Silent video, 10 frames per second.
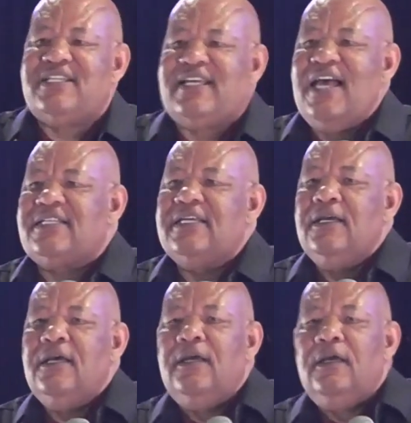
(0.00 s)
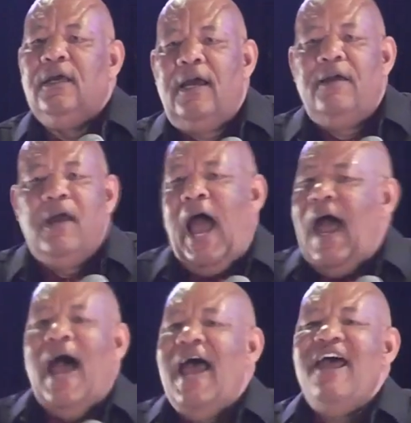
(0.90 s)
says,
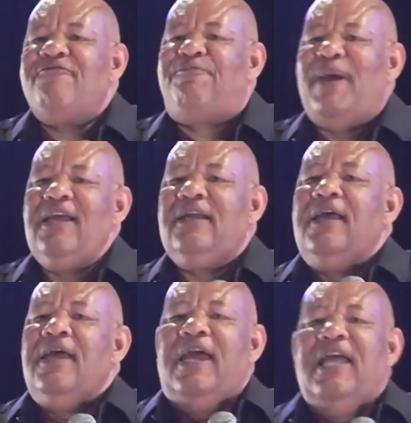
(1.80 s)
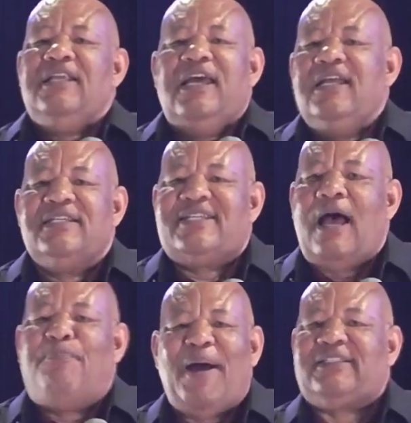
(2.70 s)
I have been in, in
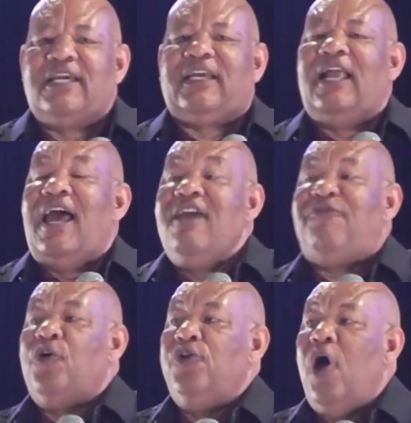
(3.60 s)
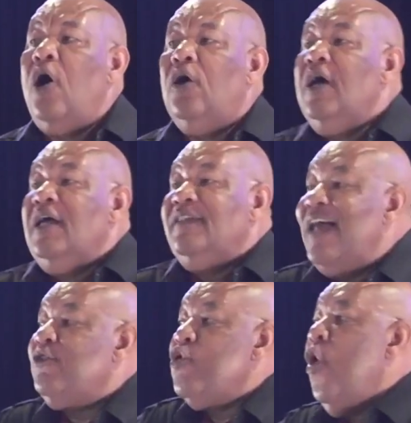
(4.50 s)
some particular, if you know
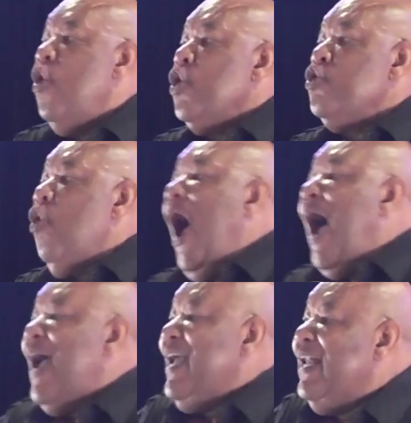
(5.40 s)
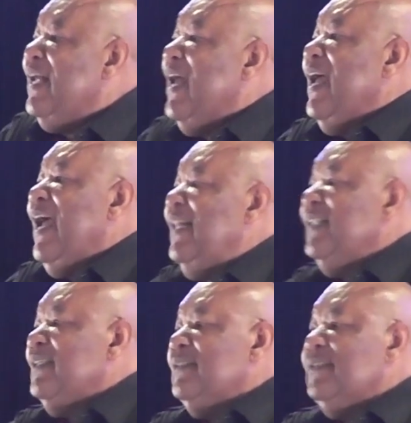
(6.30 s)
that you, you are in,
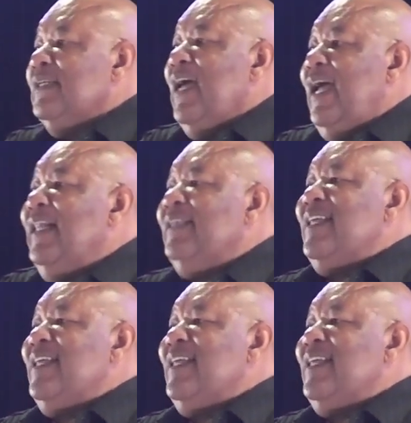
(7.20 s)
in, in